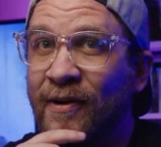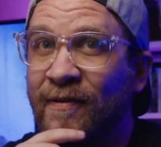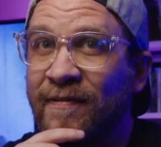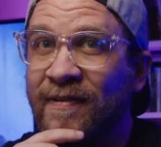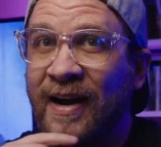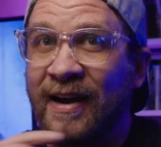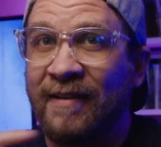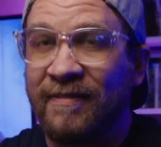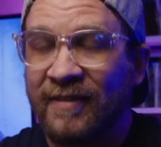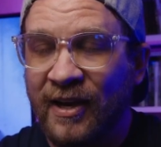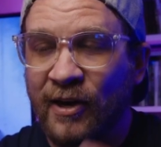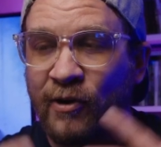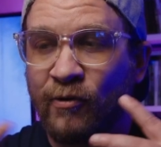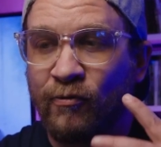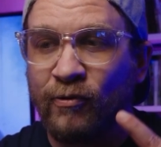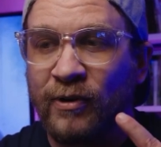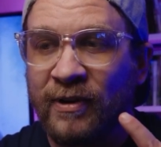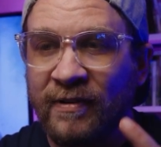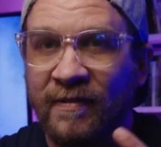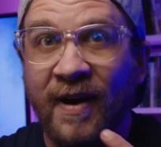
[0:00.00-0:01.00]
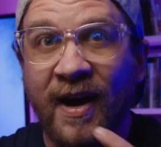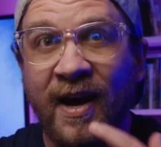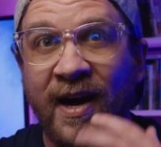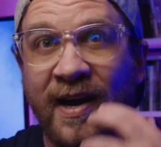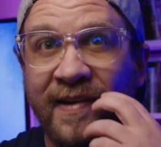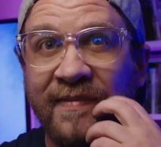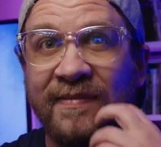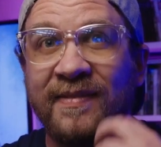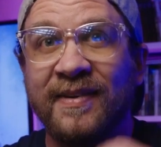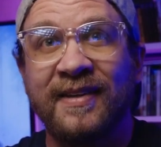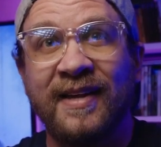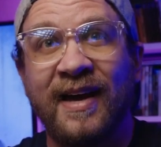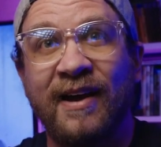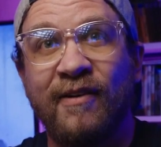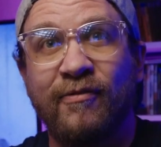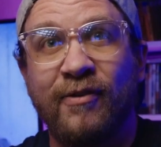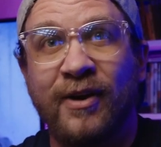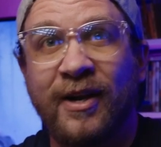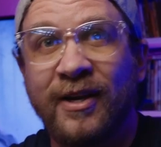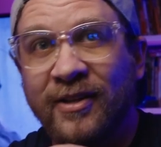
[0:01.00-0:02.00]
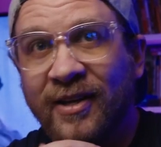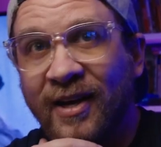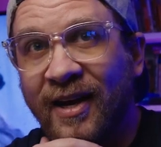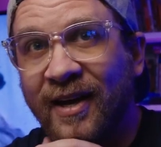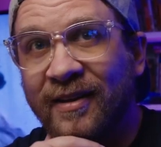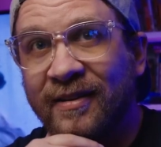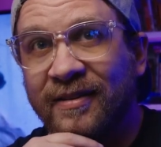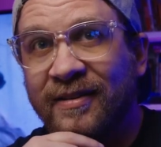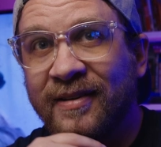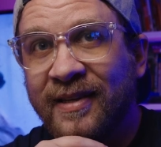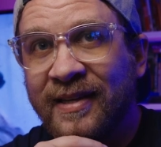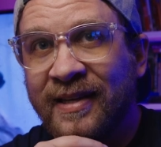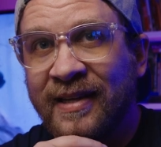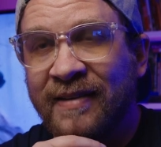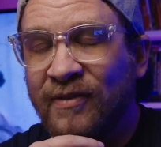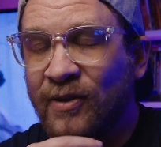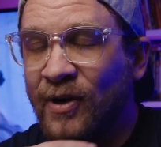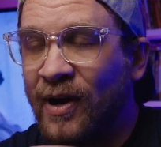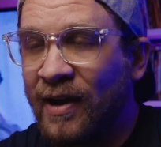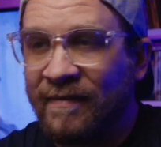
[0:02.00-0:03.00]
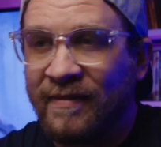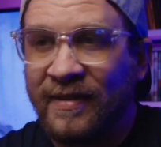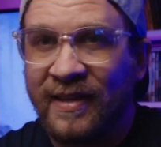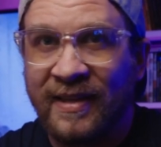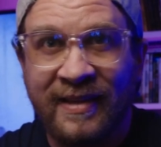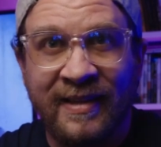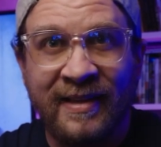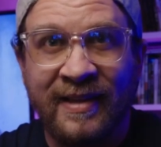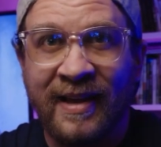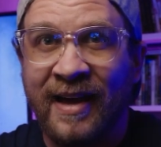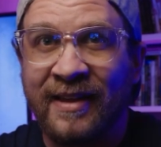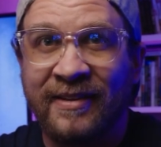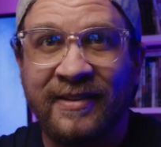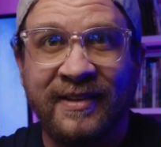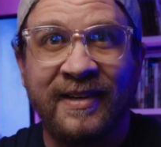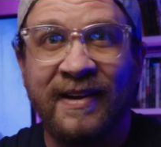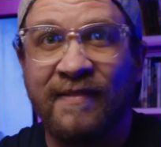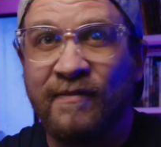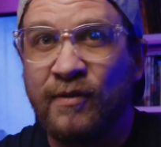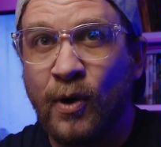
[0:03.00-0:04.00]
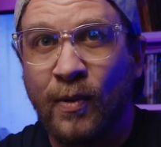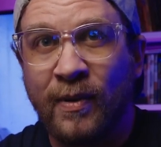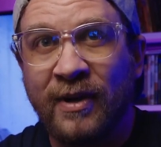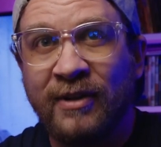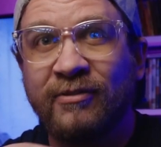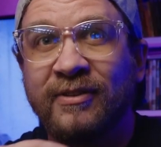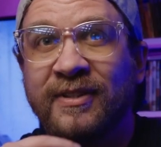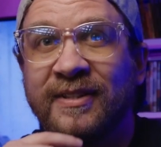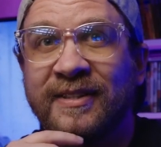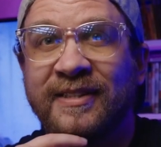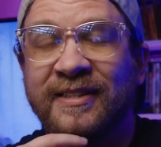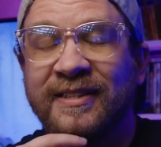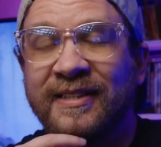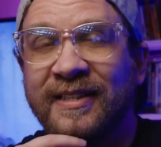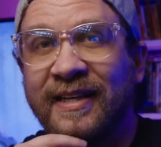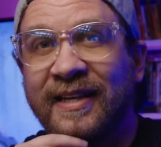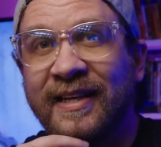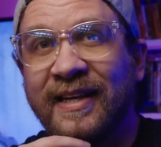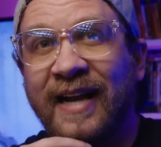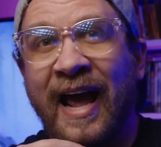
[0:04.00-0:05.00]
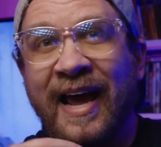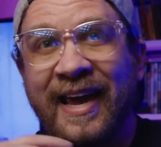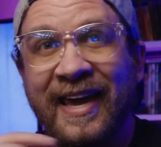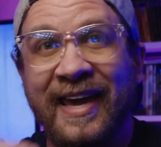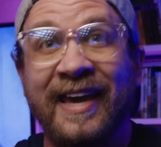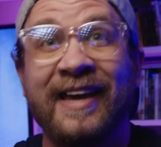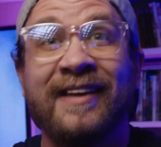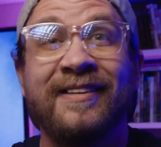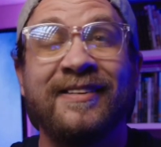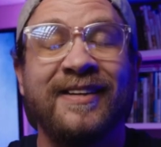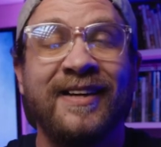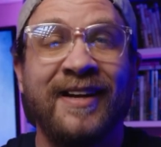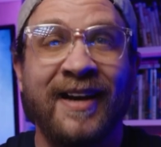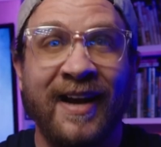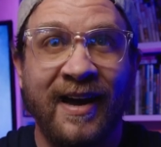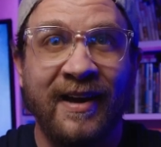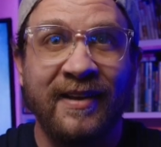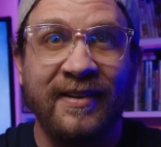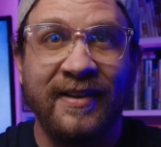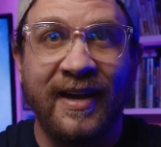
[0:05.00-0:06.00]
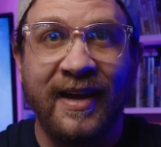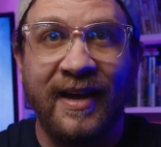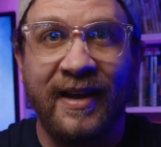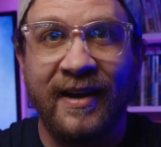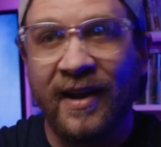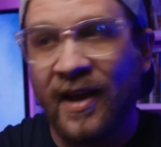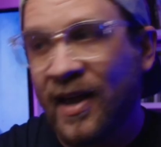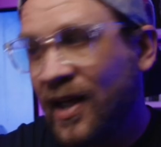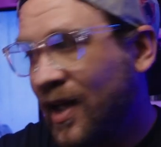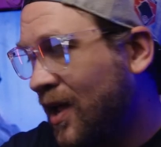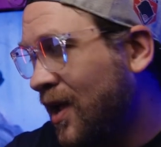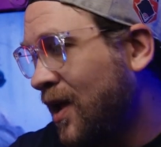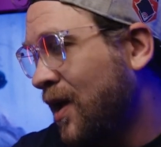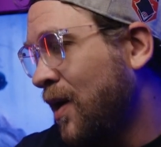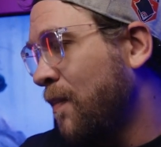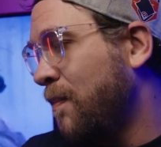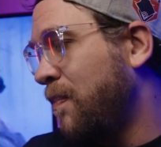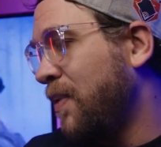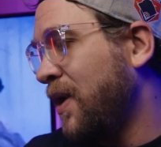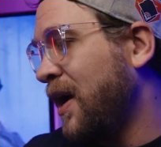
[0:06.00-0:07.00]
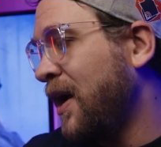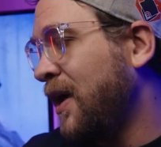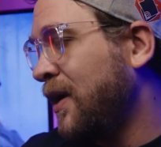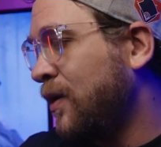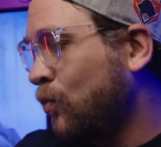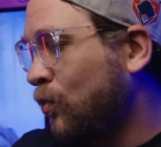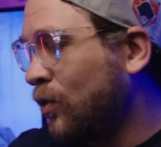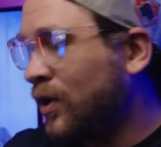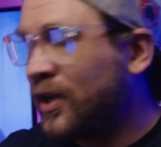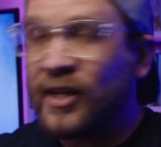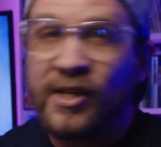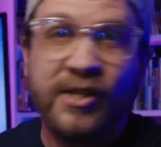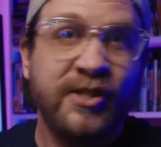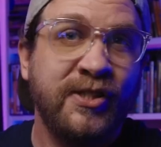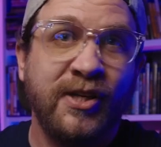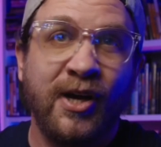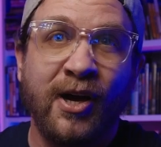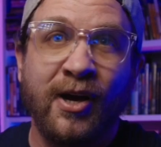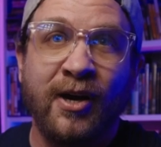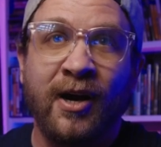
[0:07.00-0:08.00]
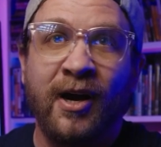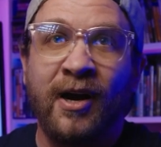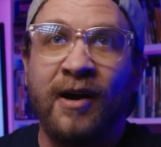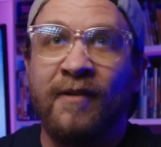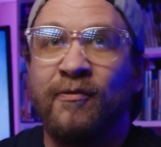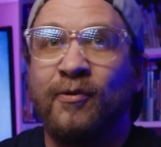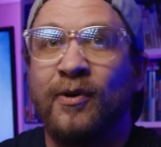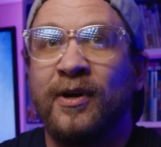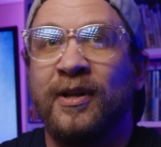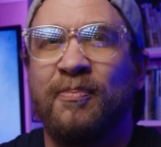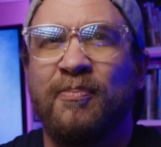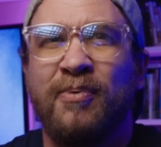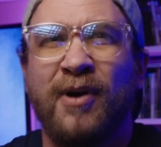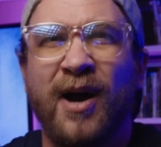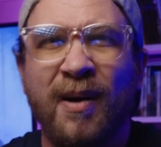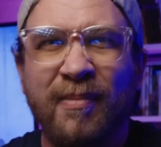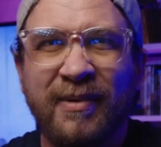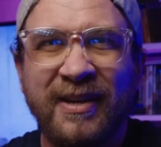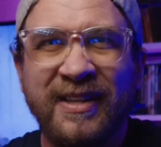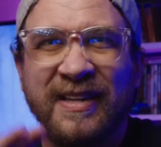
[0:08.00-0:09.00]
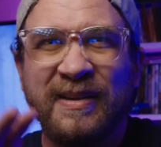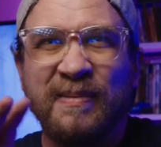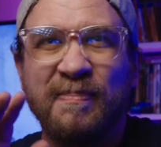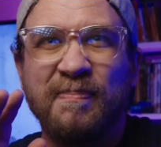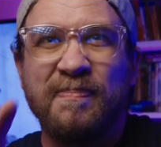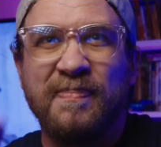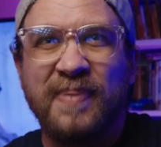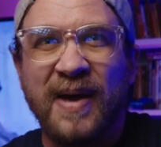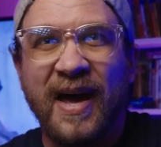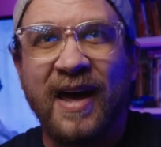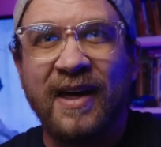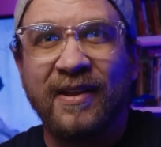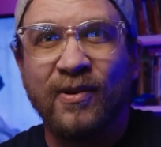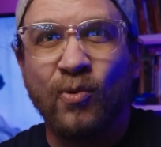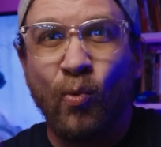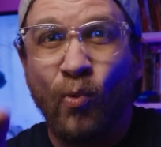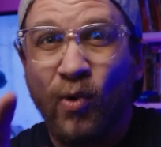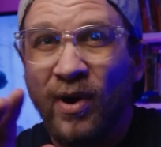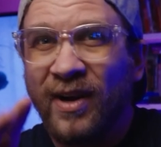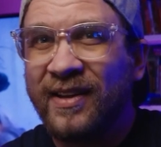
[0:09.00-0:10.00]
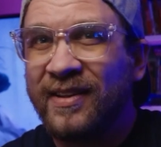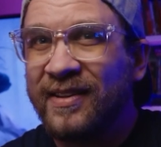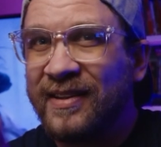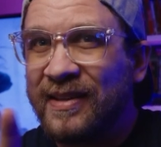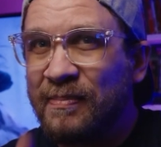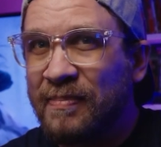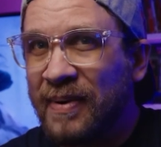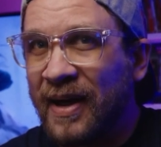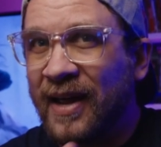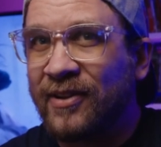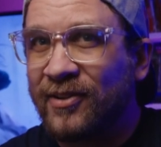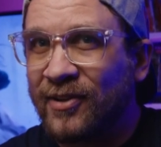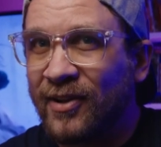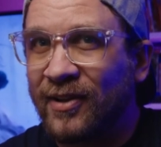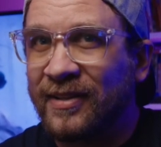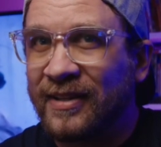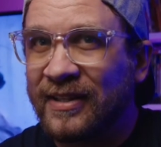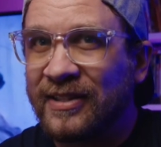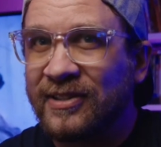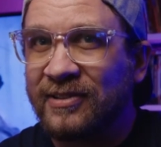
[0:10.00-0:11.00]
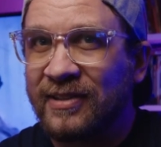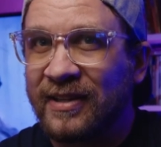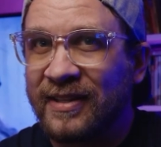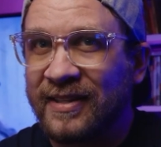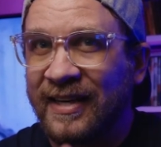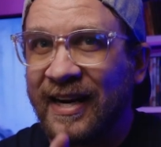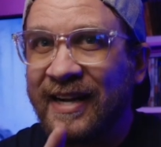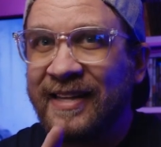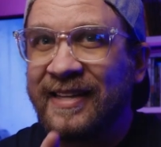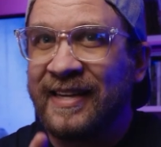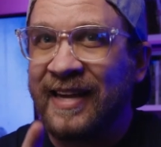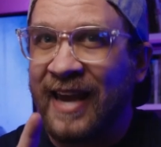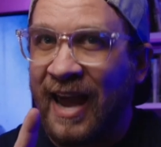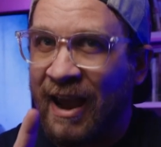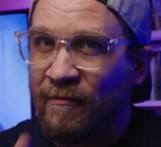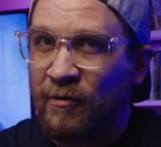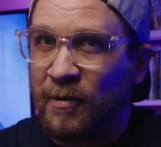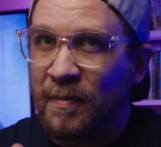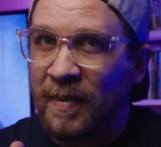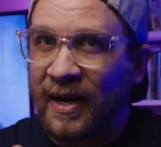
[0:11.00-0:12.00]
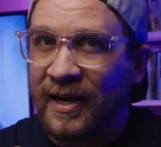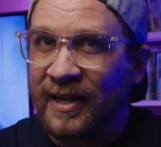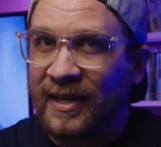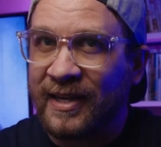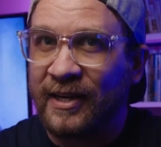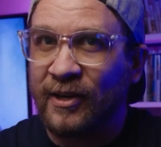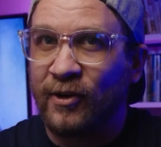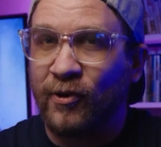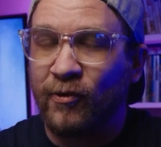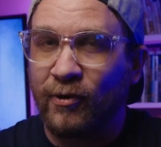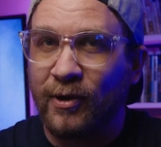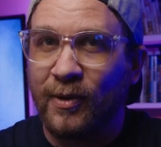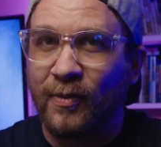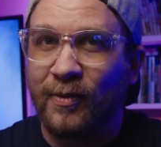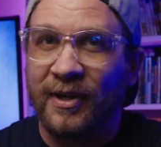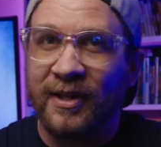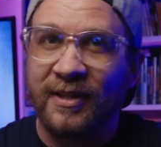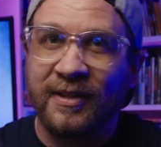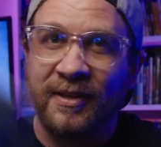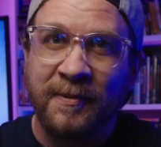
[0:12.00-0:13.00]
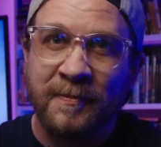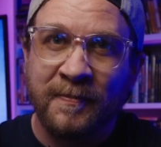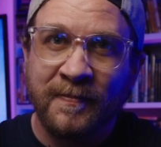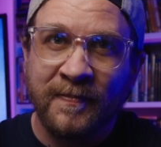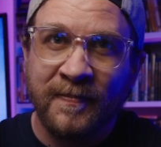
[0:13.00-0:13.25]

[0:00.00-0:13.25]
5 kind of revived that franchise. Even though I've not seen it, I have no interest in seeing it, I can't deny that. But we're going to start off with probably one of the best on this list that I think everybody can agree with.